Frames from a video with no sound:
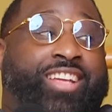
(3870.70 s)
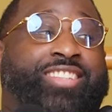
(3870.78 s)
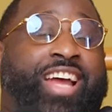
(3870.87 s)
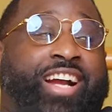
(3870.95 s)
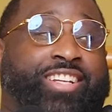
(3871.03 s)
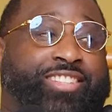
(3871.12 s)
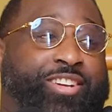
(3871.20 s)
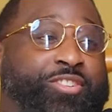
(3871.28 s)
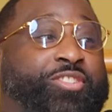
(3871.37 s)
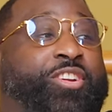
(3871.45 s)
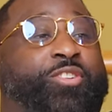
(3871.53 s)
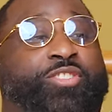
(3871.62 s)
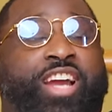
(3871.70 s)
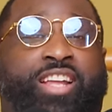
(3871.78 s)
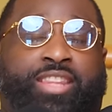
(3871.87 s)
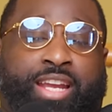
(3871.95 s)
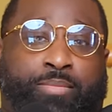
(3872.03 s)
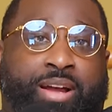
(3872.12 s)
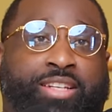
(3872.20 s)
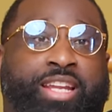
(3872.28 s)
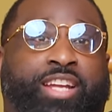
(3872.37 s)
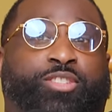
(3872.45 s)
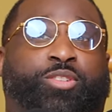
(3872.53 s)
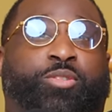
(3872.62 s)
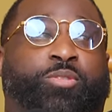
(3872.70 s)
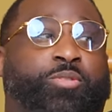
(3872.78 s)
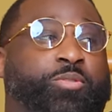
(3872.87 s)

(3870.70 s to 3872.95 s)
Exactly. So, you know, you got to think about that, too.